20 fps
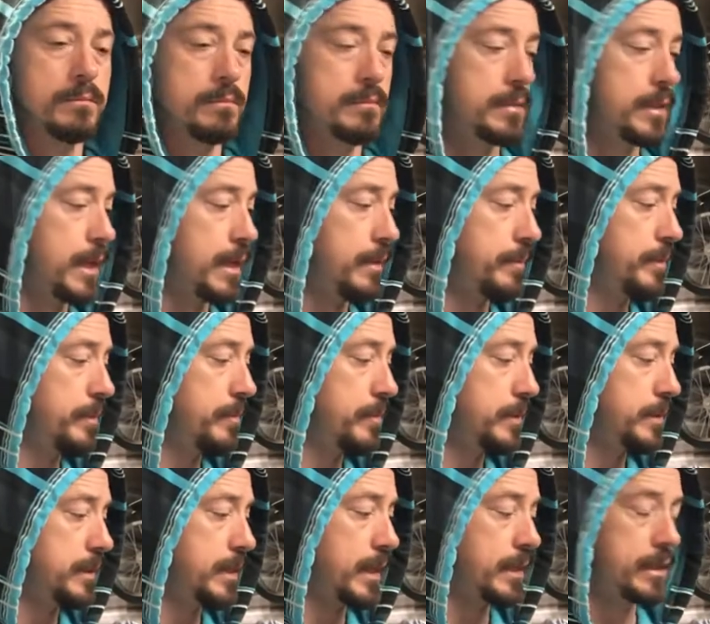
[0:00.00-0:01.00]
a lot of people
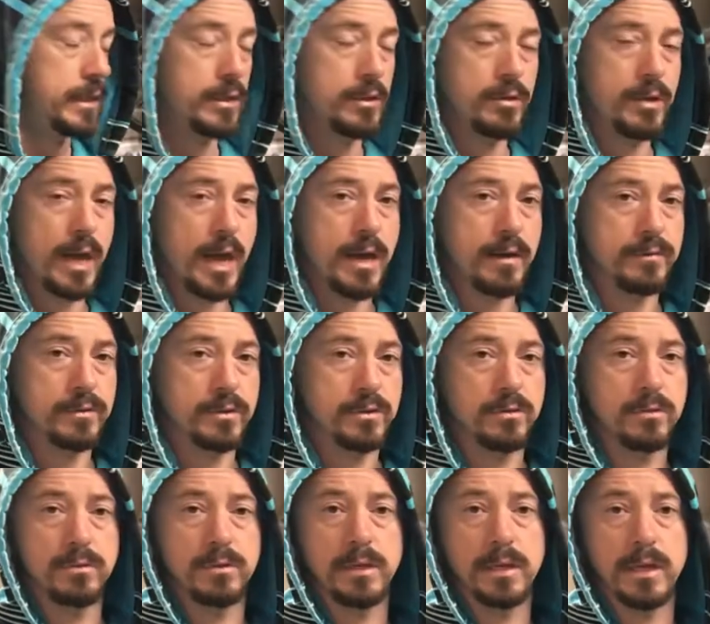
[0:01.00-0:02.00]
say that you have
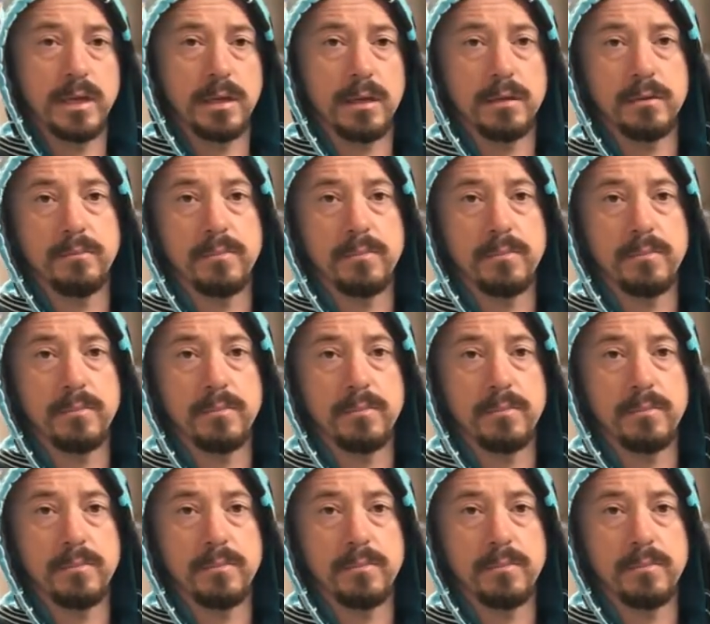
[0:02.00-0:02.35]
to get